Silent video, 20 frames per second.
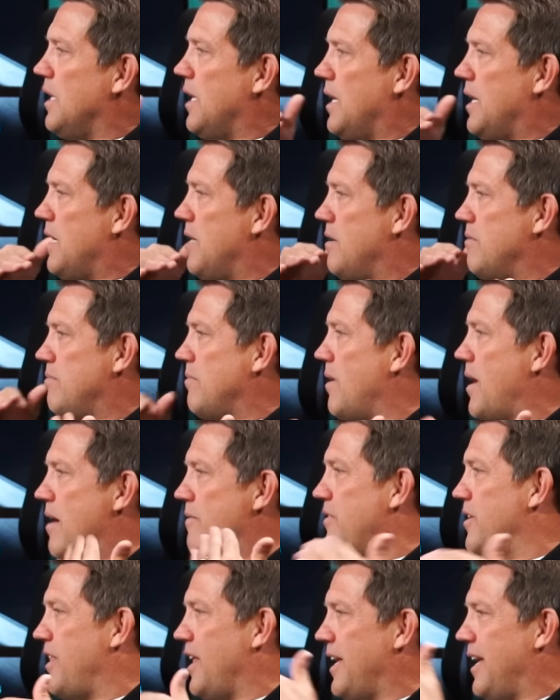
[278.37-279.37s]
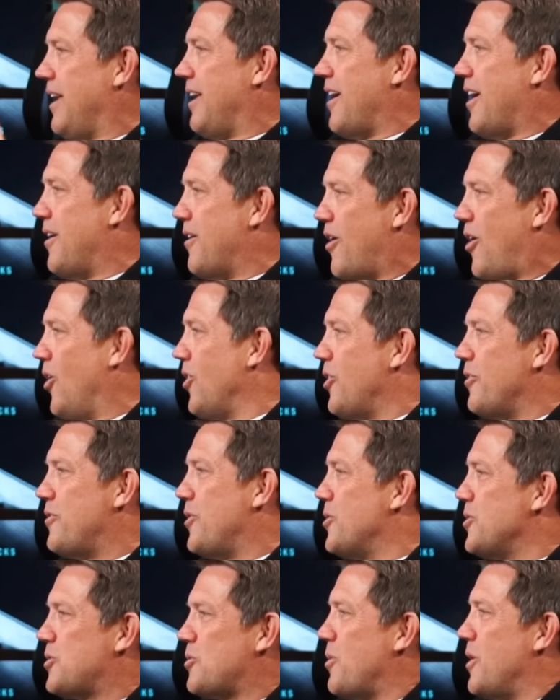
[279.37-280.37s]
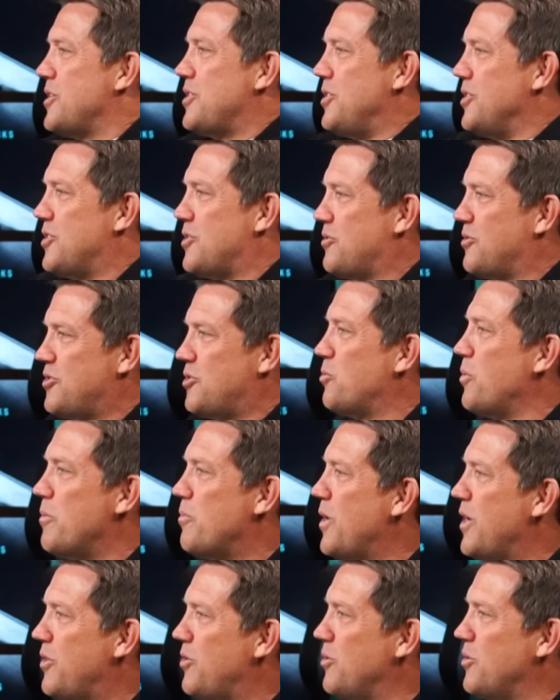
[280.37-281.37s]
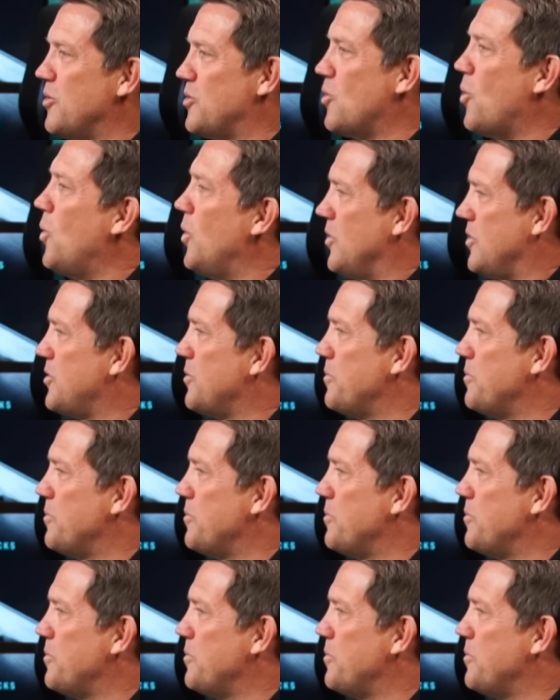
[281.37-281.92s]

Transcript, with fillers: uh, everything, uh, all of those questions swim right yeah. through those holes.